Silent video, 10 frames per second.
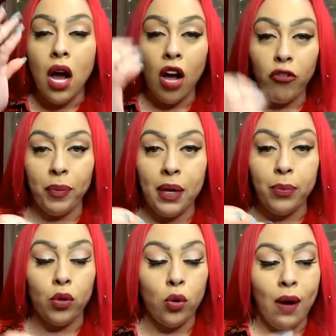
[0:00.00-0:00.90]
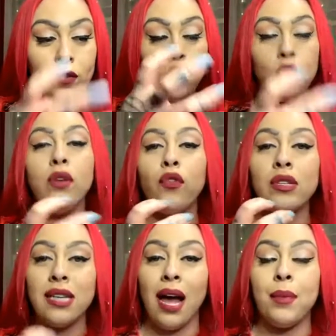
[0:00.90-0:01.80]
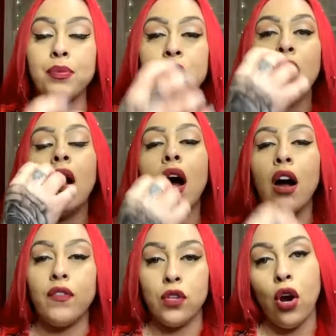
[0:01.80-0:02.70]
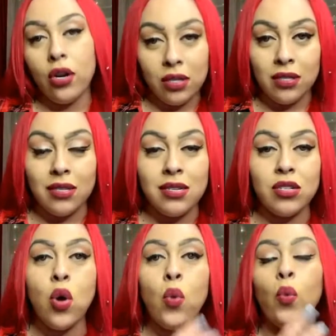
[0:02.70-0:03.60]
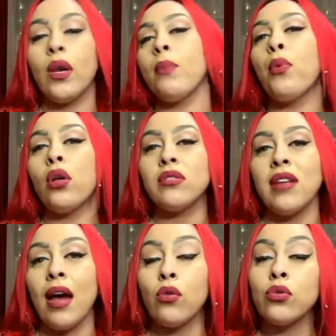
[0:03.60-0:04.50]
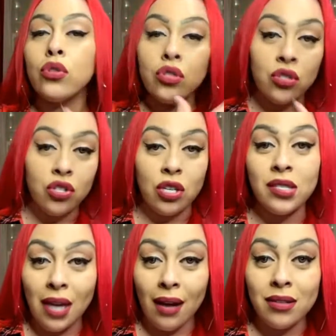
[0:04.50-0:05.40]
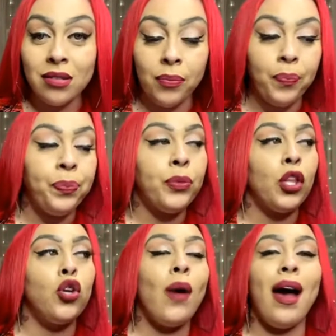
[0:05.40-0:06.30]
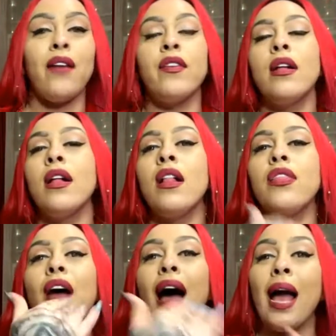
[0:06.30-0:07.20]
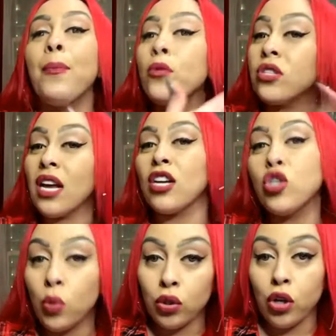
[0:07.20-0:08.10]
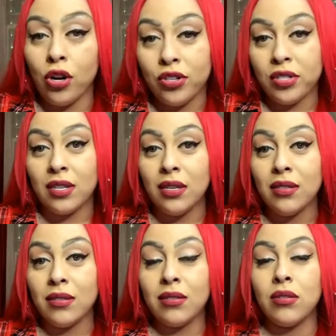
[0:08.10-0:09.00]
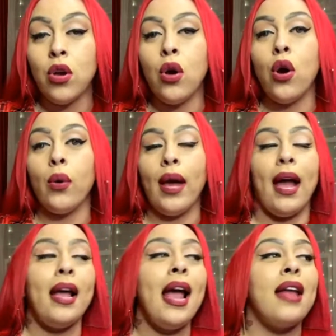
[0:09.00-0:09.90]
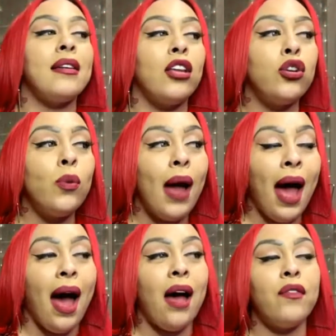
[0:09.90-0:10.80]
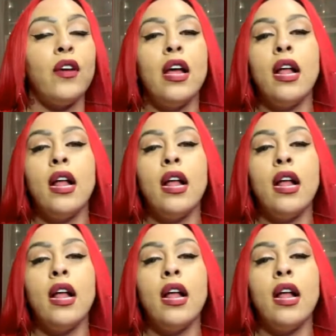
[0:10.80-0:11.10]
of people. You have two different types of narcissists when it boils down to sex. You have the hypersexual narcissists, okay? And then you have